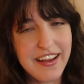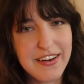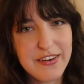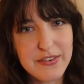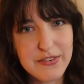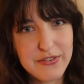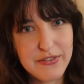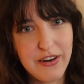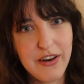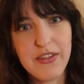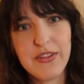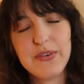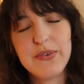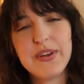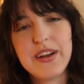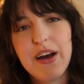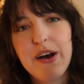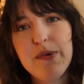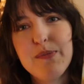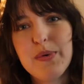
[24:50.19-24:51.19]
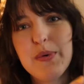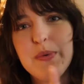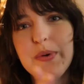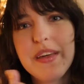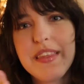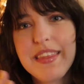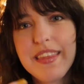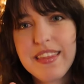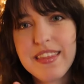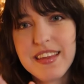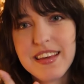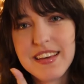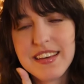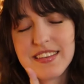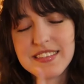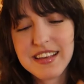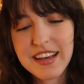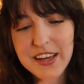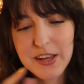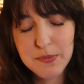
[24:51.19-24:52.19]
and follow it up with the
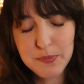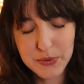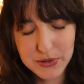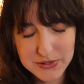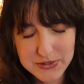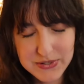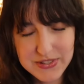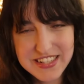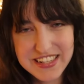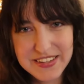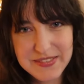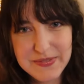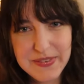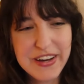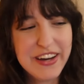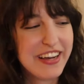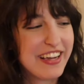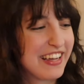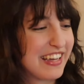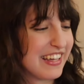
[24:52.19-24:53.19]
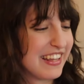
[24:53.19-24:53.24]
second Bridgerton book.